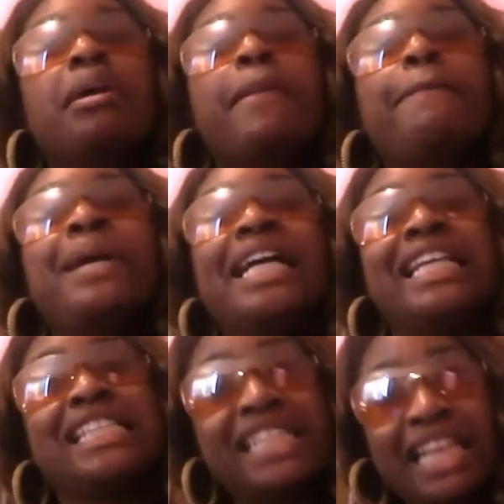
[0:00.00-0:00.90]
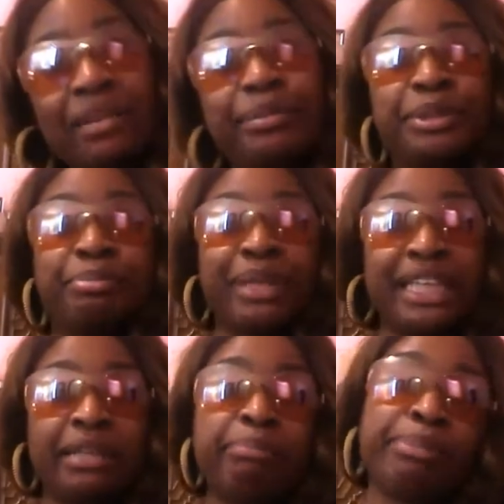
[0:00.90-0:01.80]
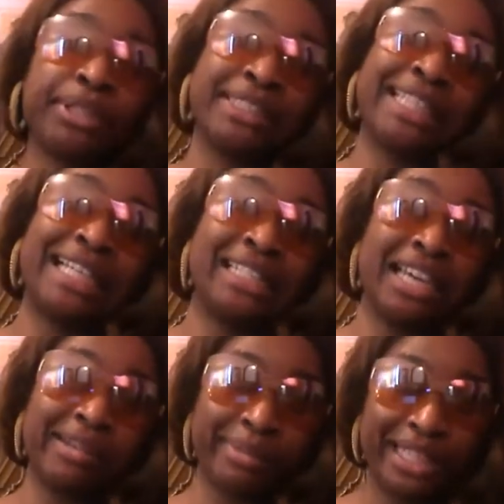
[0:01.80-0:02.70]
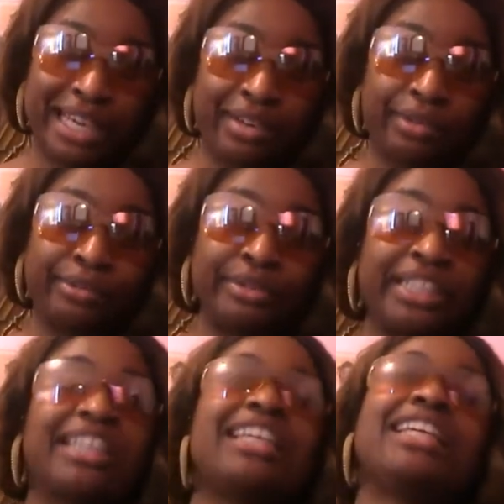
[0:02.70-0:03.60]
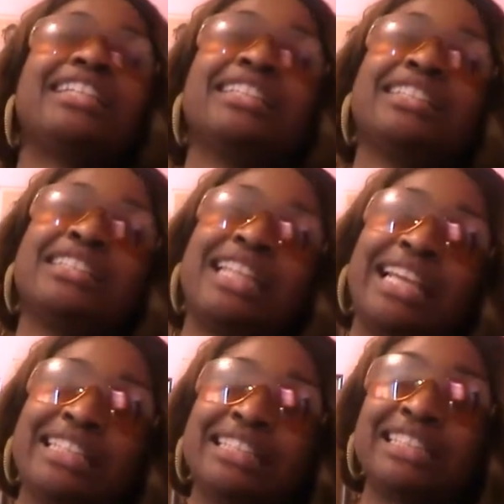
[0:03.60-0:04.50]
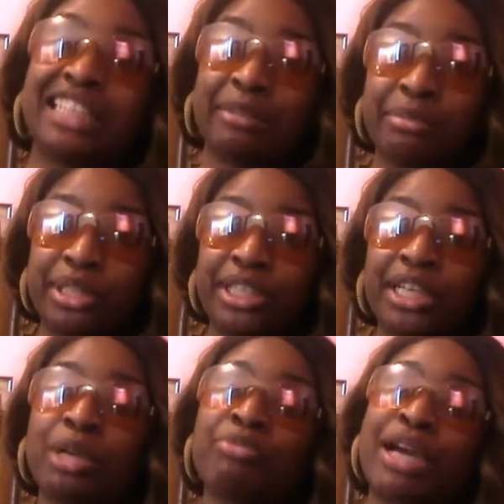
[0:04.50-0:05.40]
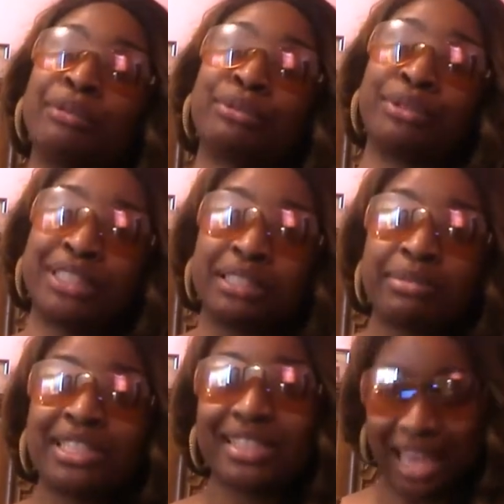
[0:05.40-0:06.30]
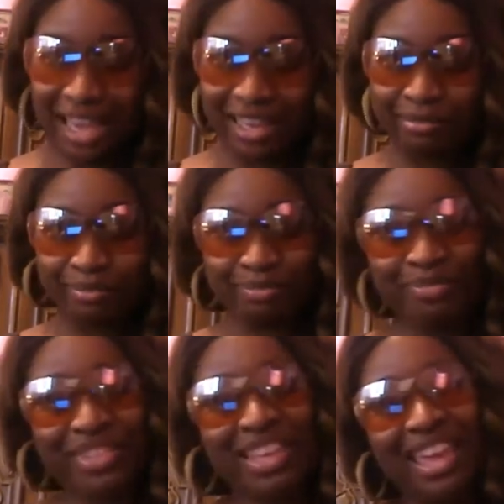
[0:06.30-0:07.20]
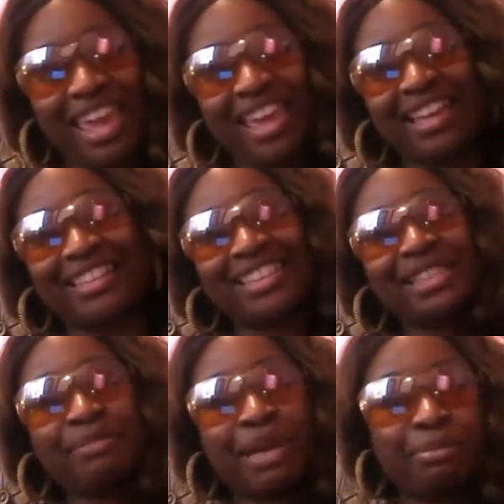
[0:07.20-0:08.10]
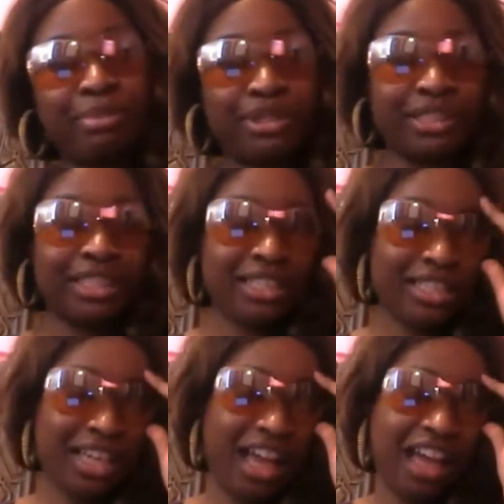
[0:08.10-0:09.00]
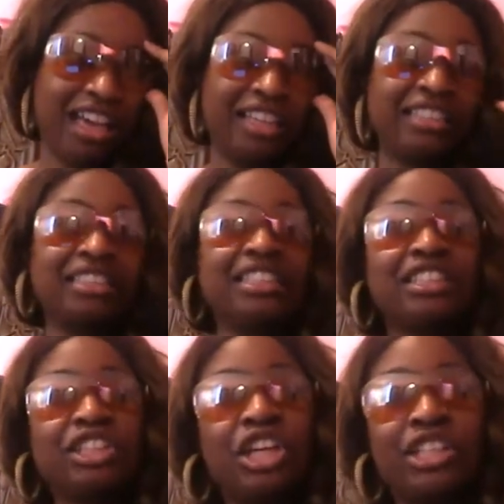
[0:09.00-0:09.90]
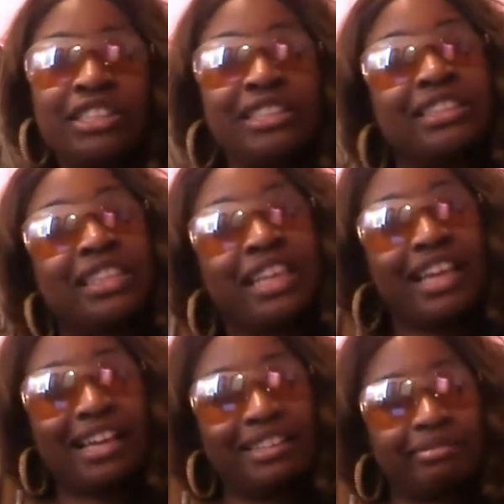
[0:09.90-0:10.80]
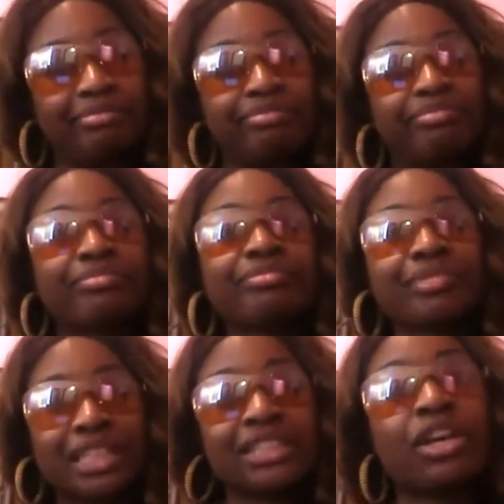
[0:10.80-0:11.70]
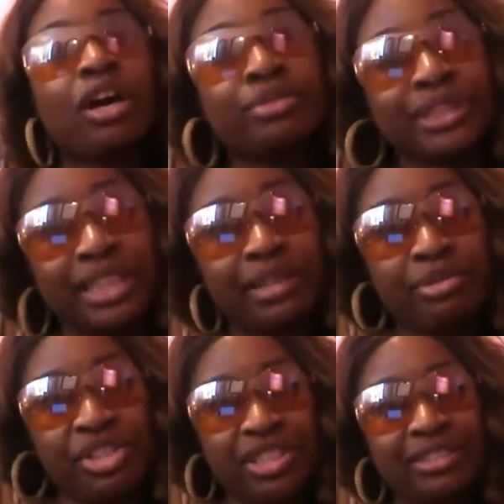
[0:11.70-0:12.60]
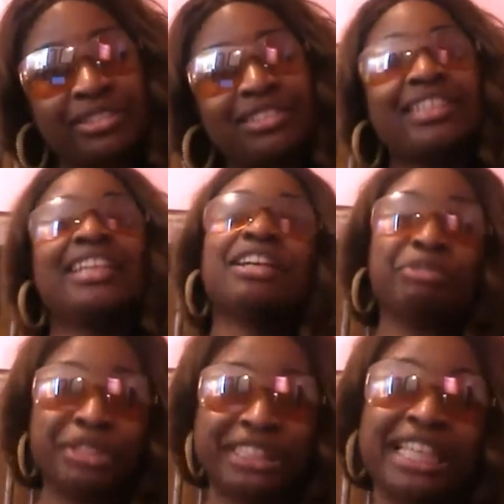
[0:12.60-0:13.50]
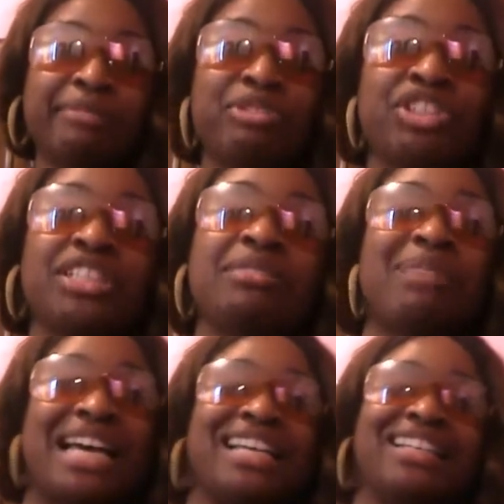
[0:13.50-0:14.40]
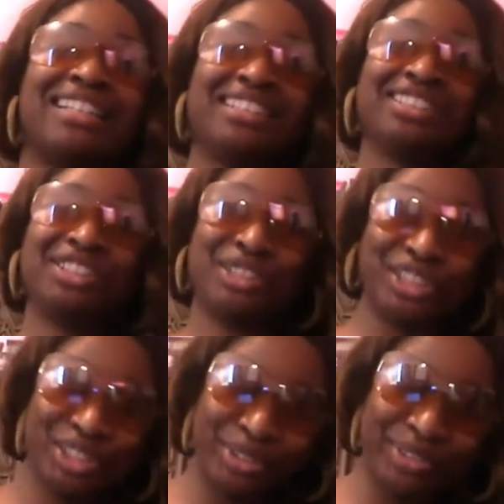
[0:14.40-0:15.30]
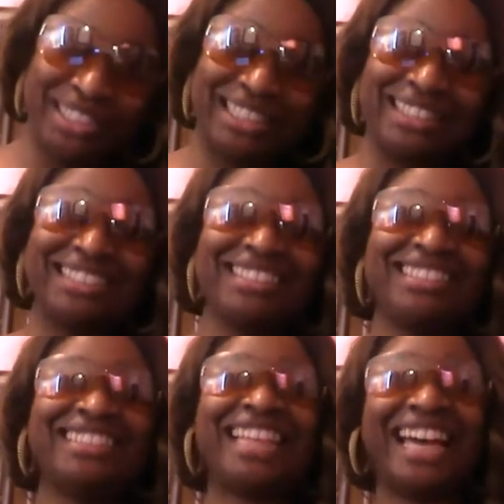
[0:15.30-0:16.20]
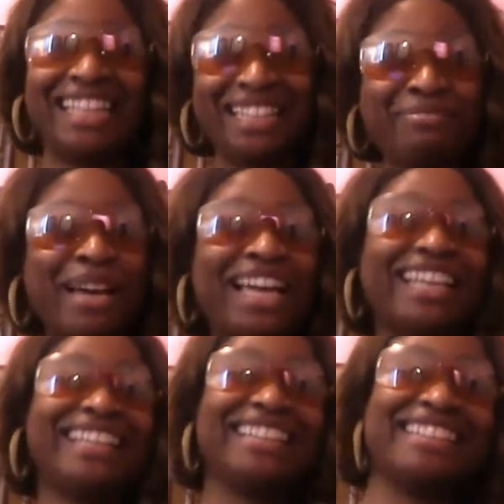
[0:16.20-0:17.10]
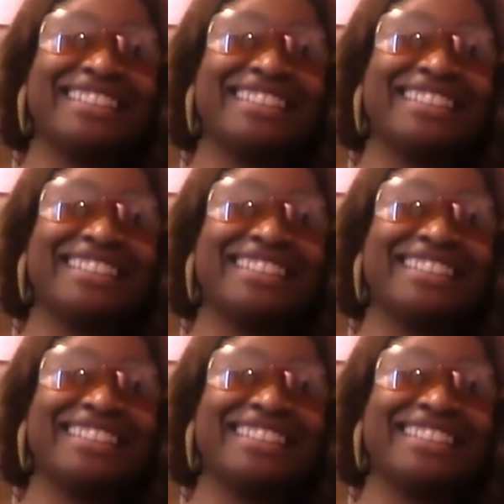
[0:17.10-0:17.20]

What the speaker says: But his name will be in a book that's coming out in late December around Christmas time. And it's my book it's called Redemption. Redemption by yours truly, Thottie the Bottie.